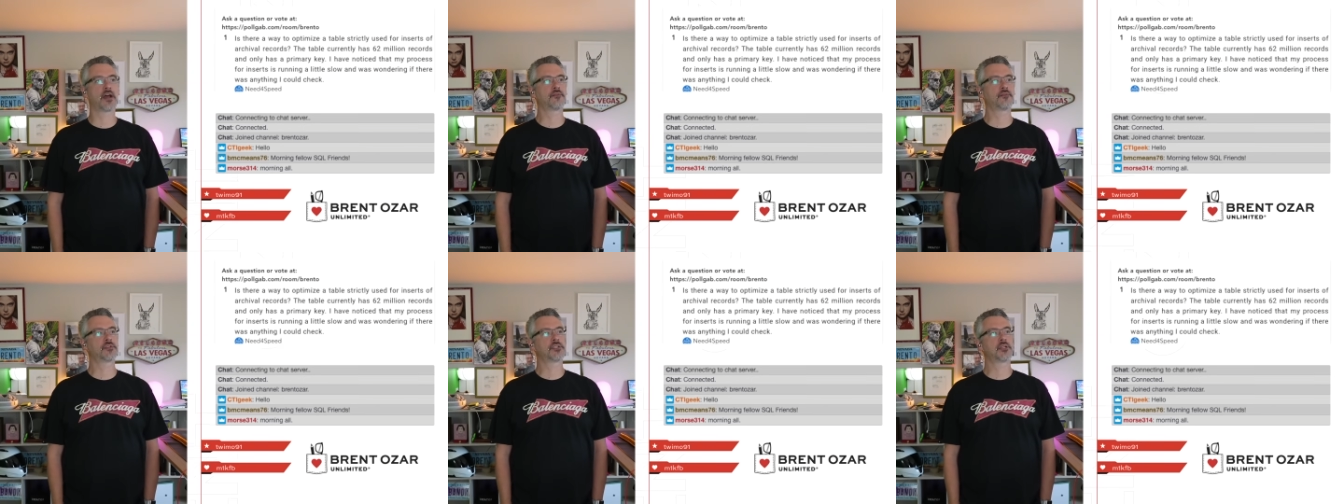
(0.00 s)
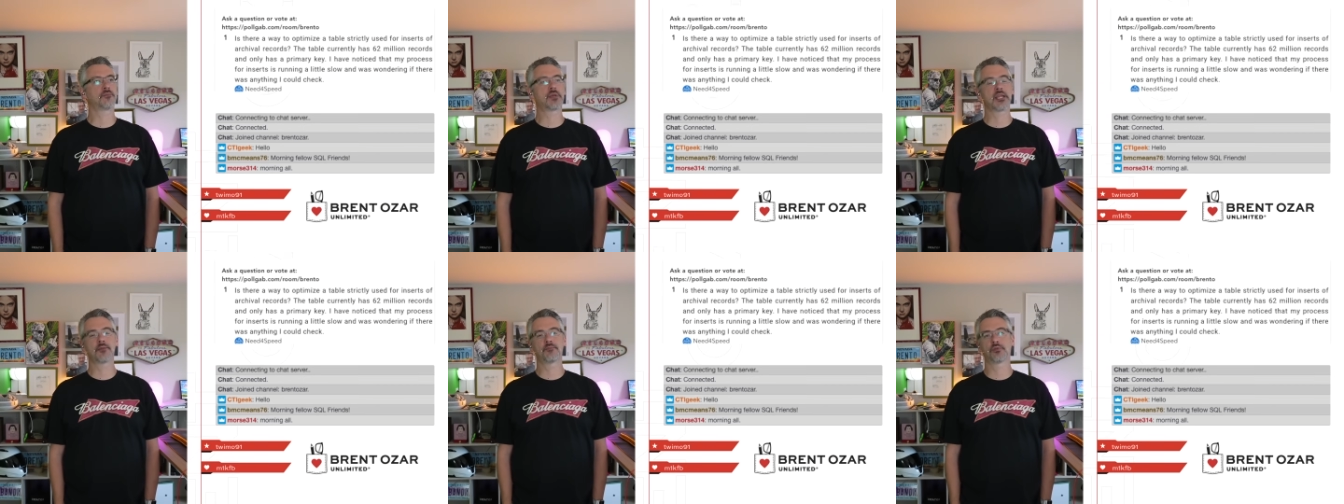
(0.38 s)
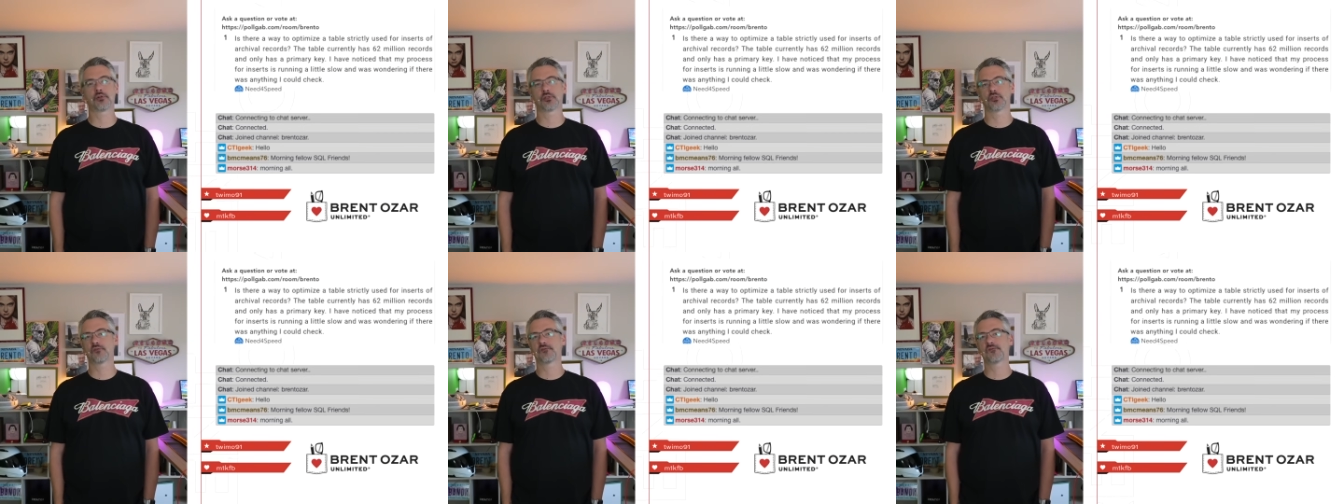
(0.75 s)
I've seen
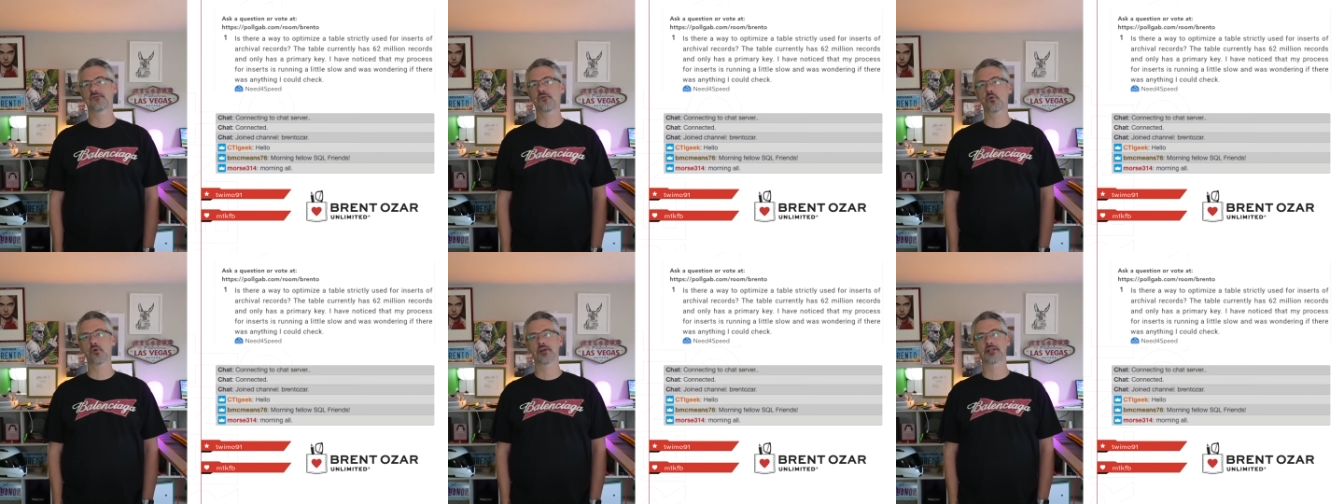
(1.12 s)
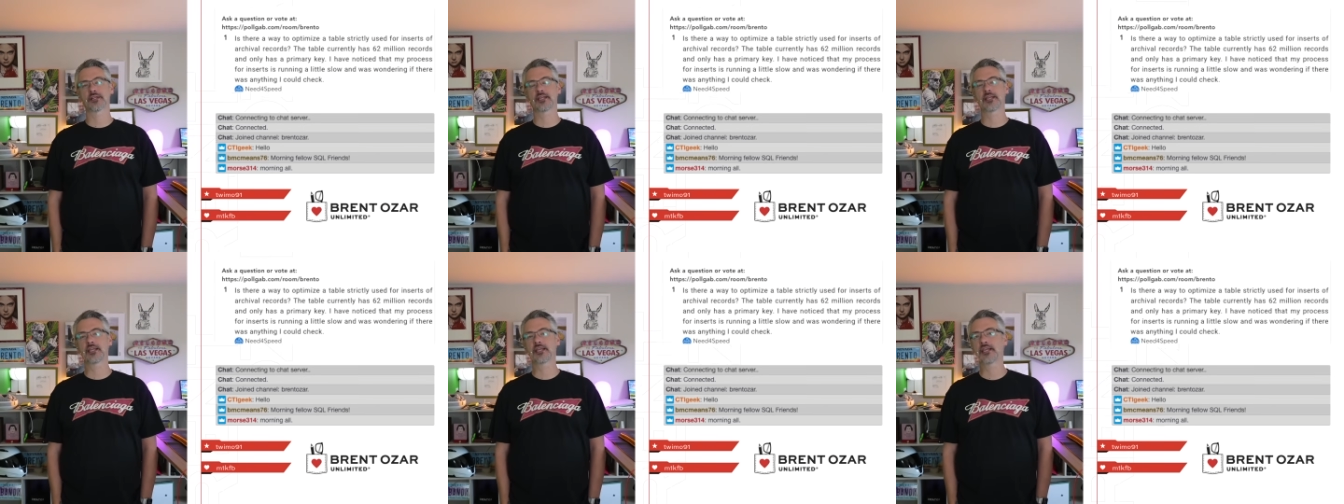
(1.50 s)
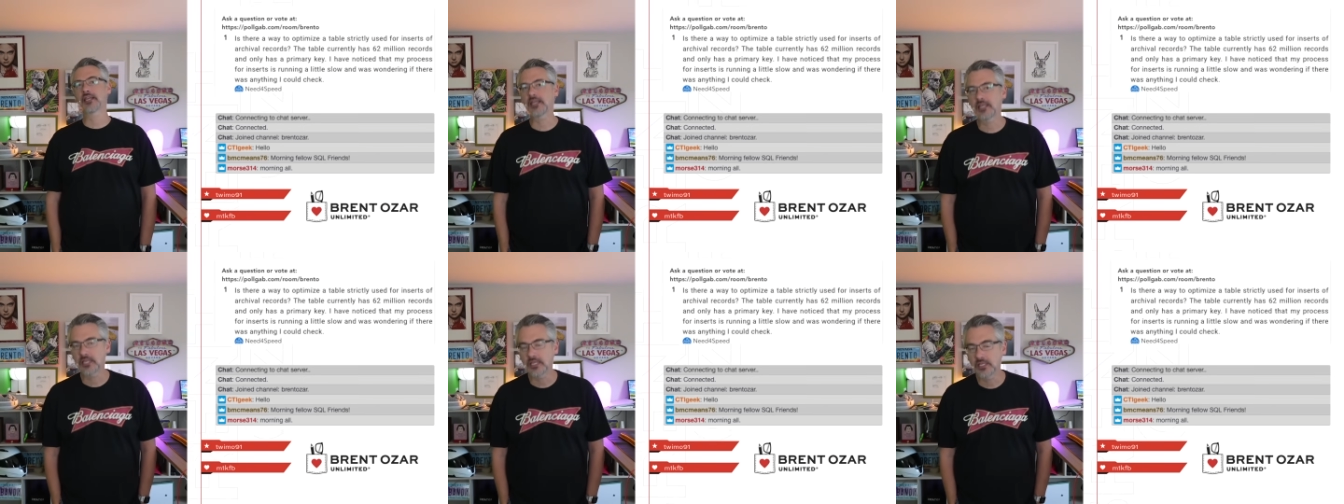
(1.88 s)
people do foreign
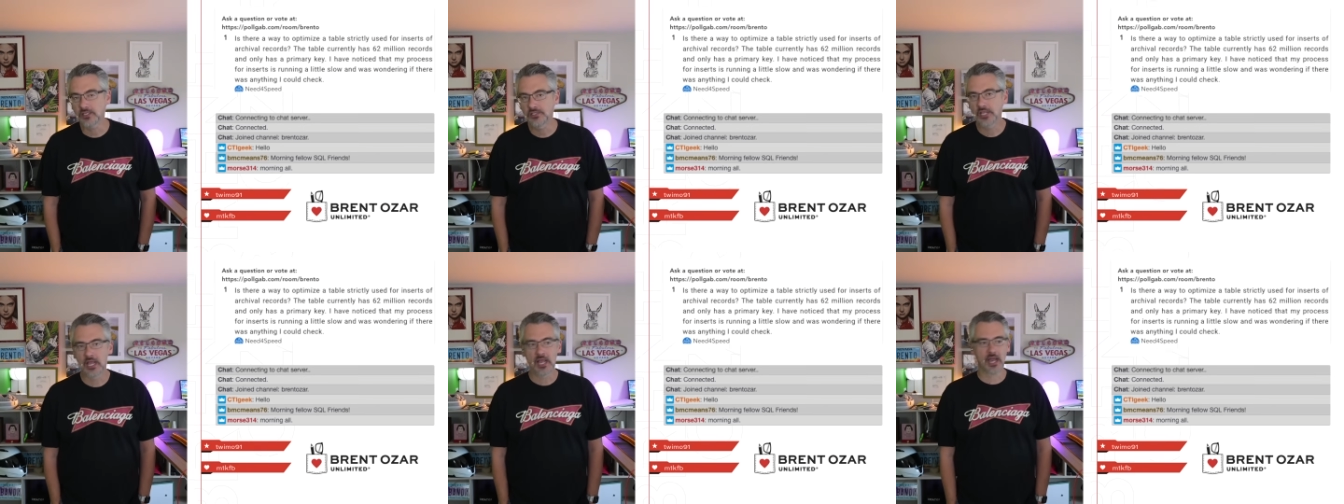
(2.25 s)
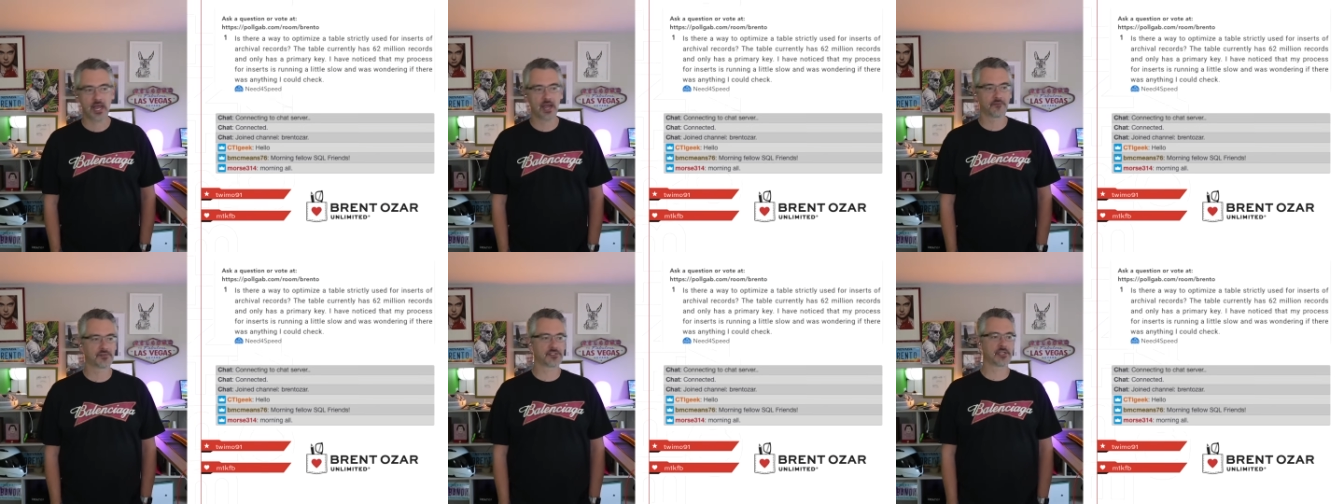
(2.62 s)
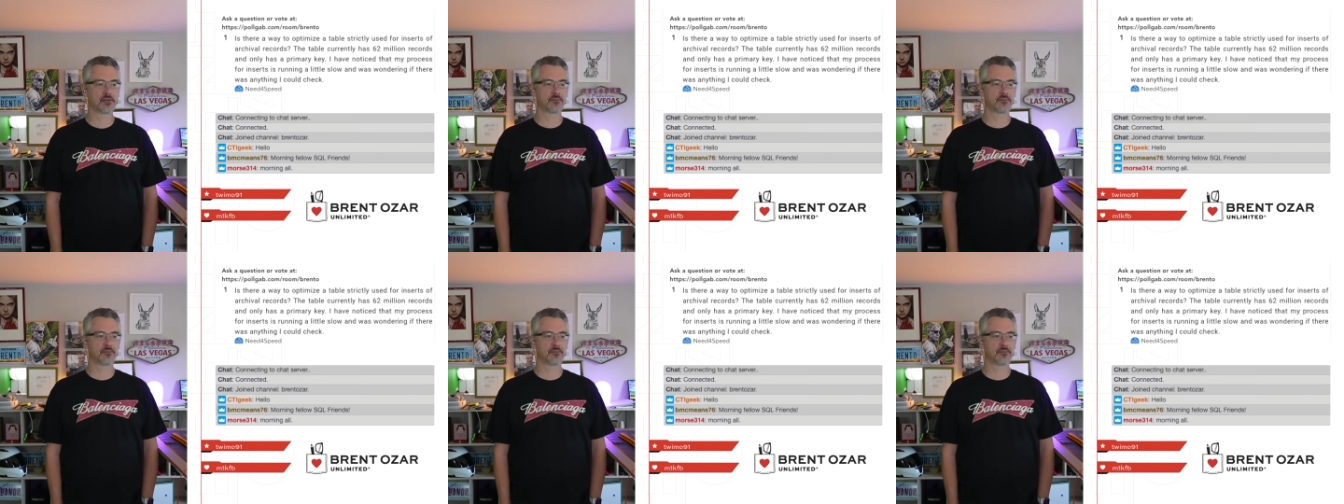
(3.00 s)
keys. I've seen